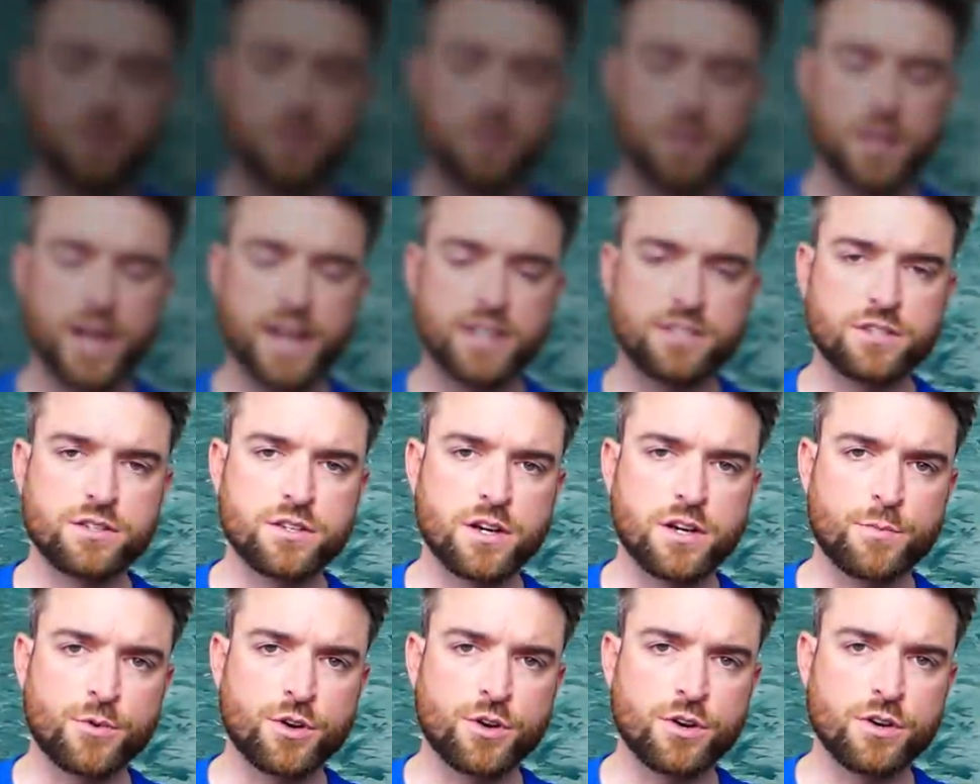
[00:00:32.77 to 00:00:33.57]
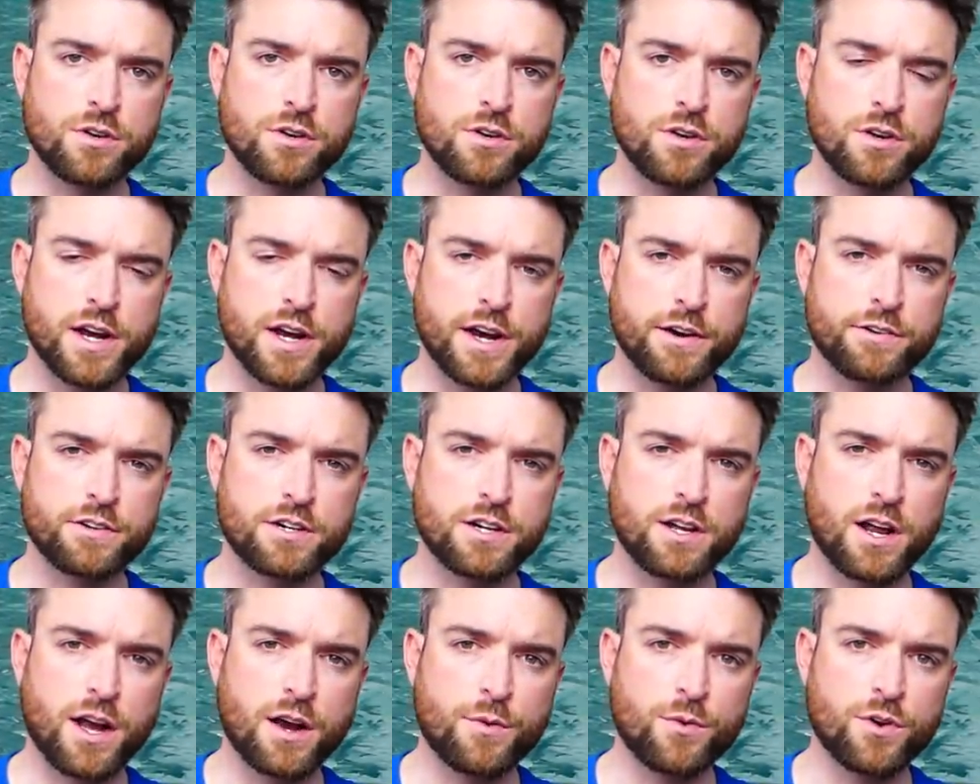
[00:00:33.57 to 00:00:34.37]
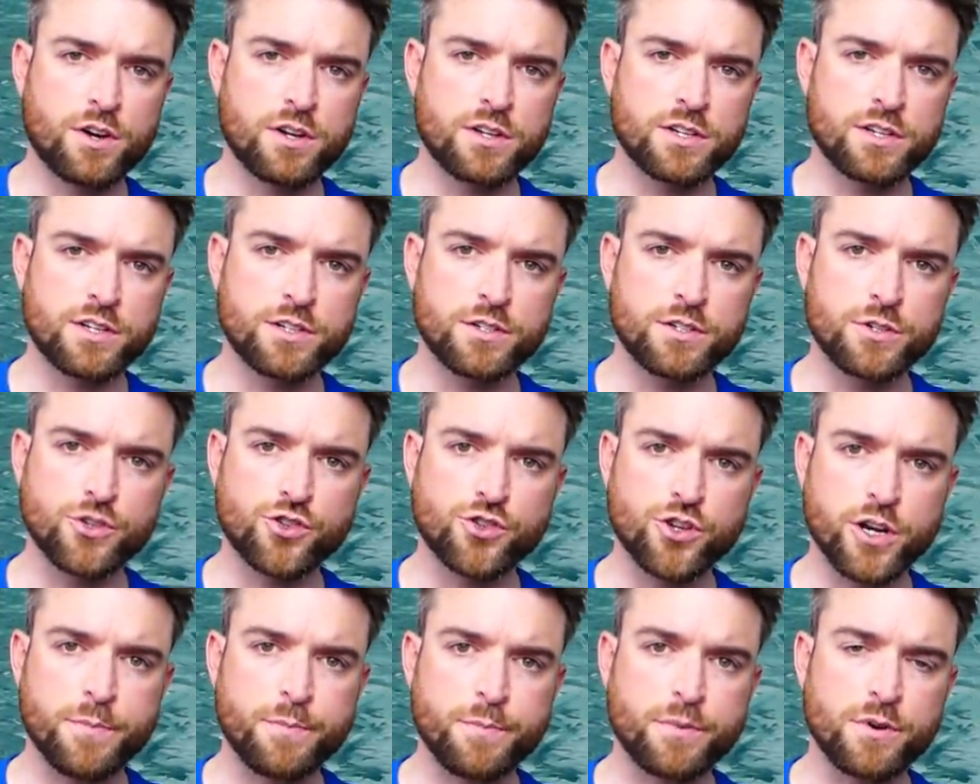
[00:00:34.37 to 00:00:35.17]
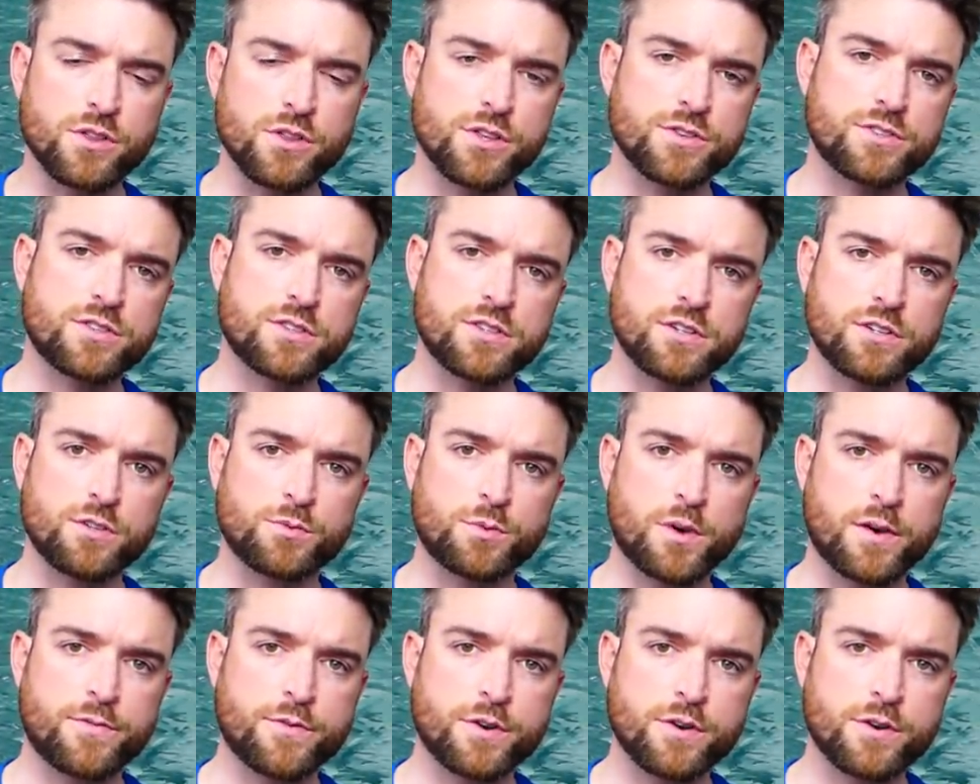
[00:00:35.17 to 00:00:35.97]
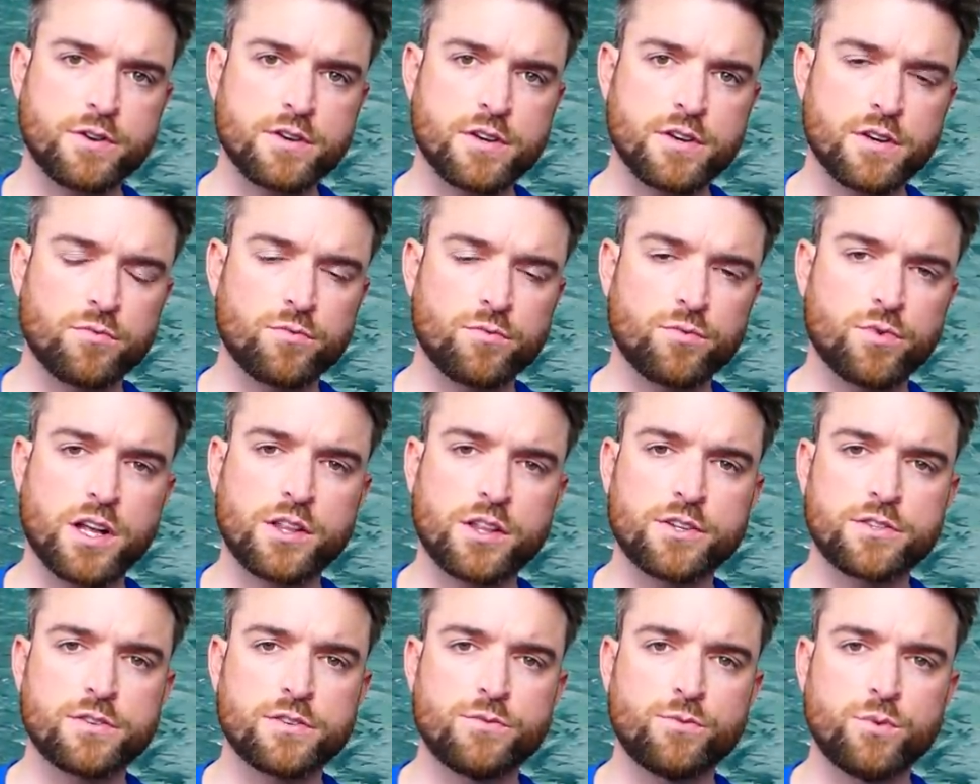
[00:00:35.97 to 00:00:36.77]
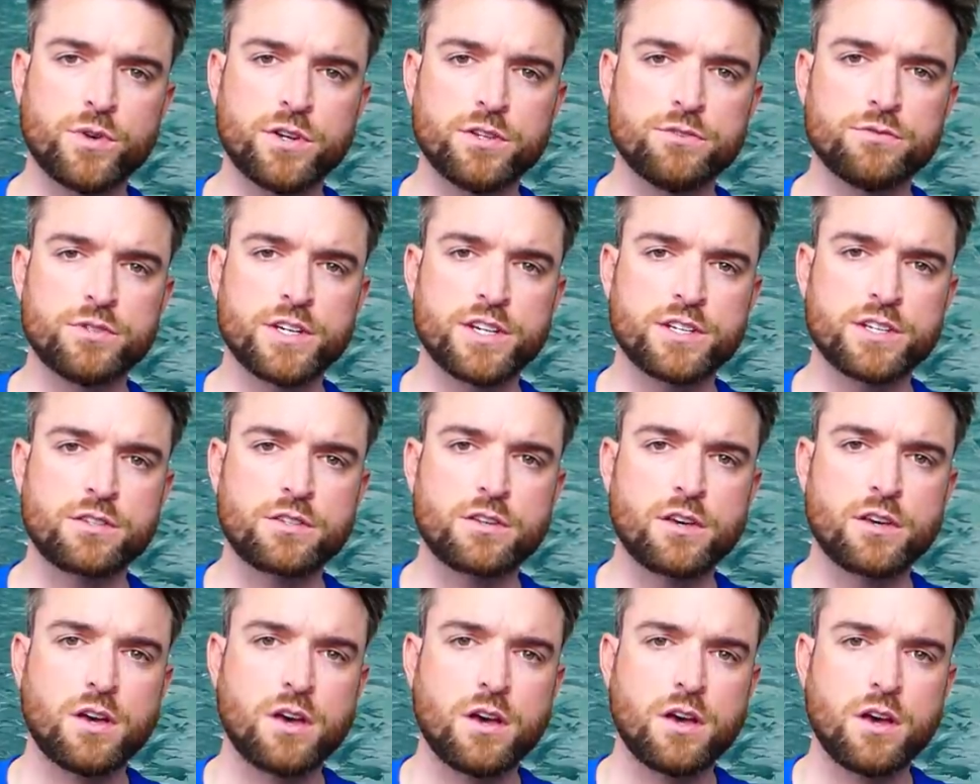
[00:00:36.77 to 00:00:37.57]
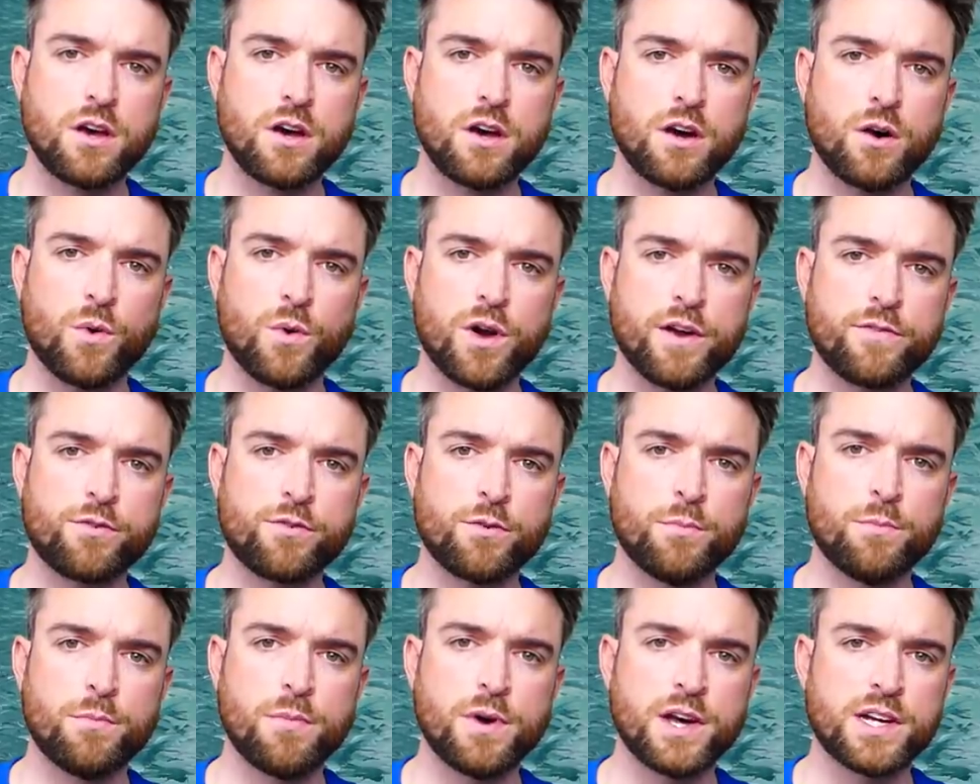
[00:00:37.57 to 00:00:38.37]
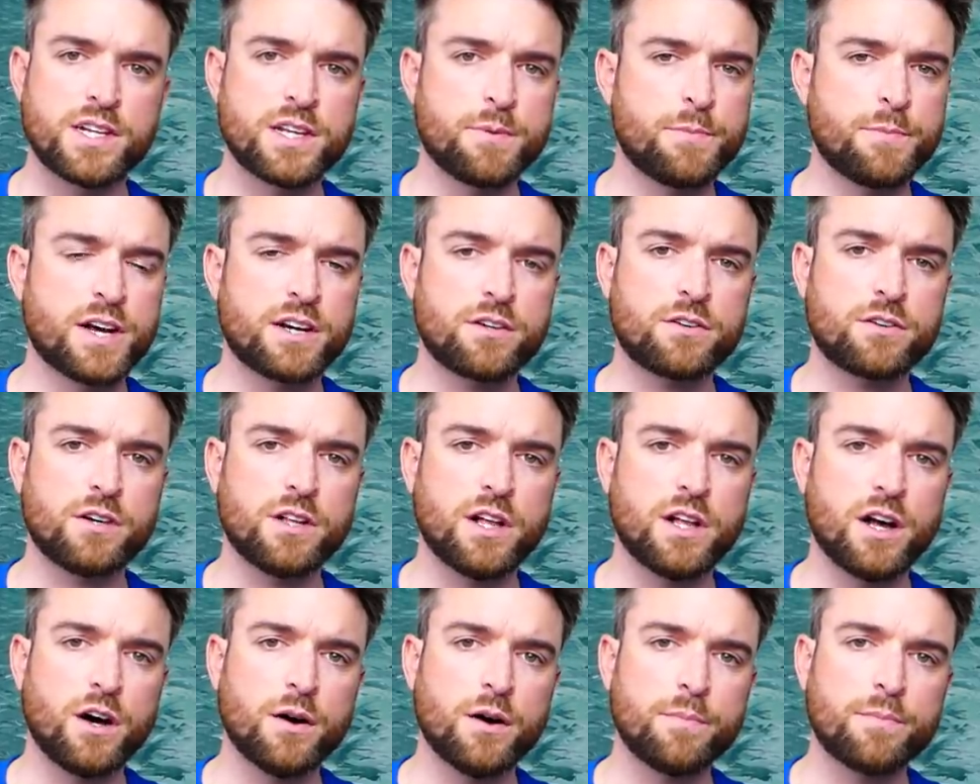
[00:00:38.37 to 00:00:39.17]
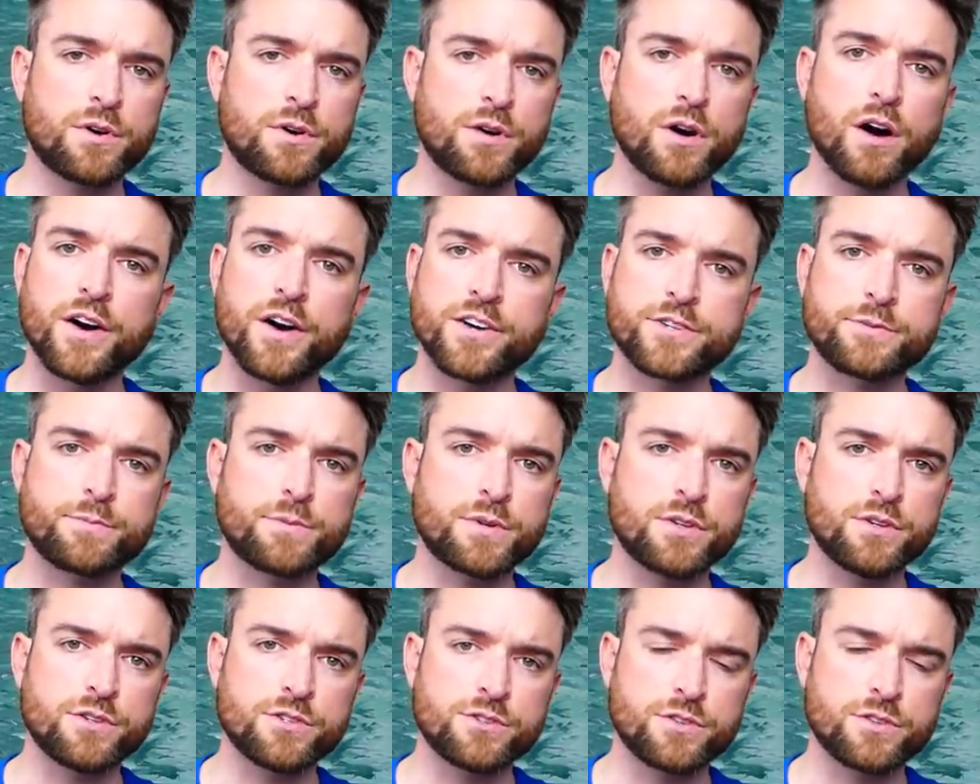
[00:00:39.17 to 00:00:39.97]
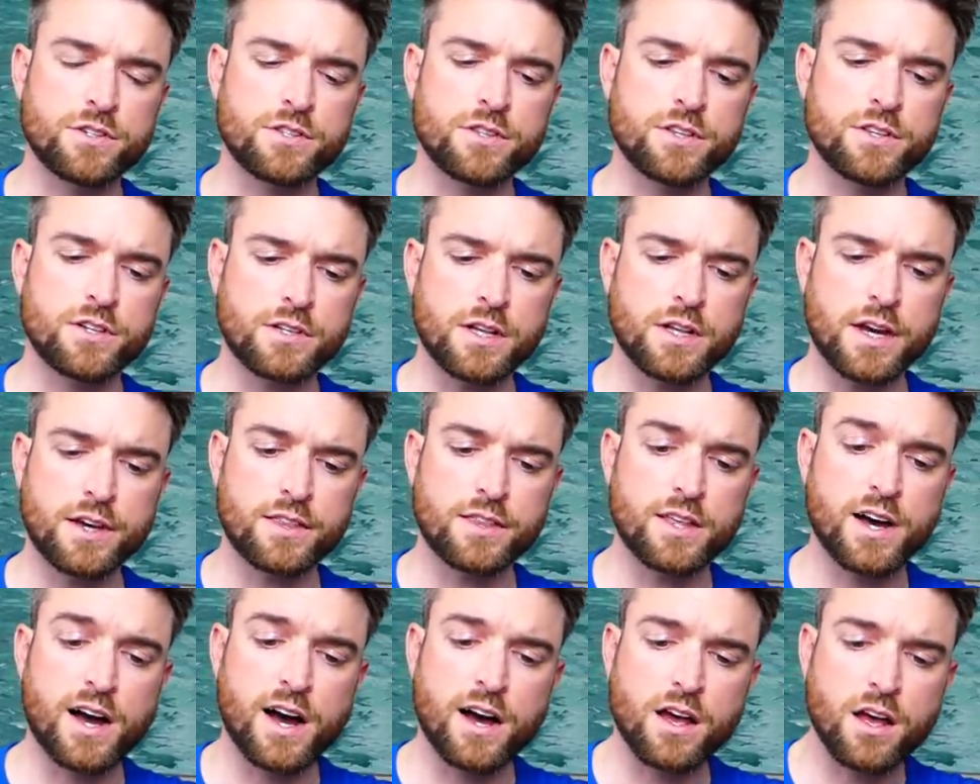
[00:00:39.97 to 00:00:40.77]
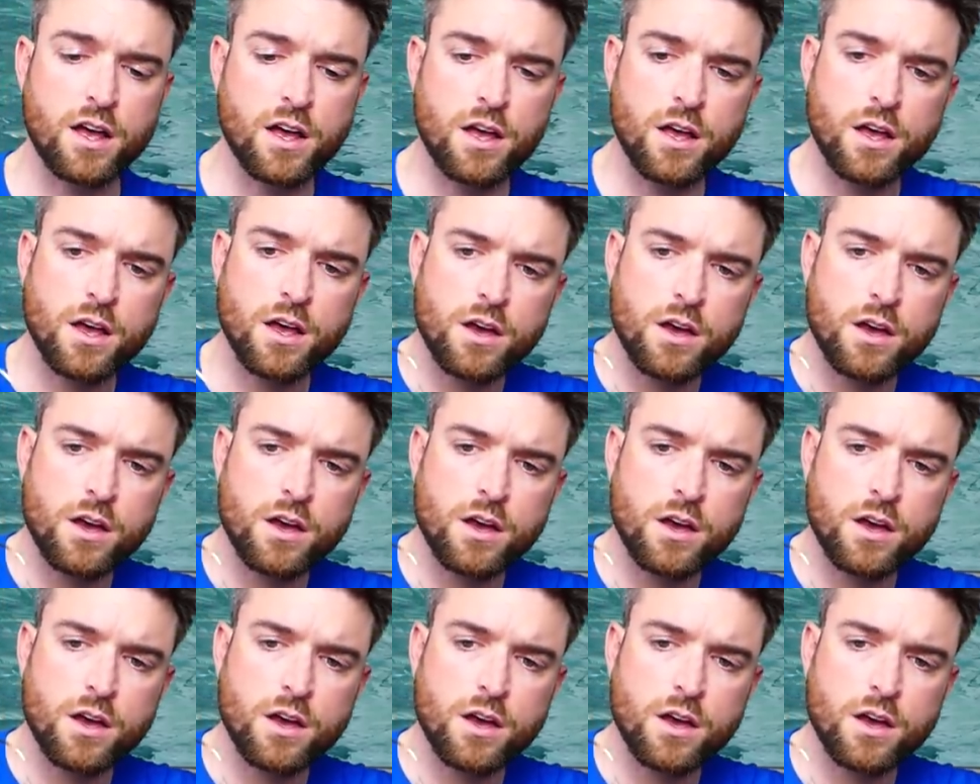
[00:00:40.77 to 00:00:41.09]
Last summer, Aaron and I were on a canoe trip on the Steel River in relative wilderness, away from any medical help or hospitals or anything like that,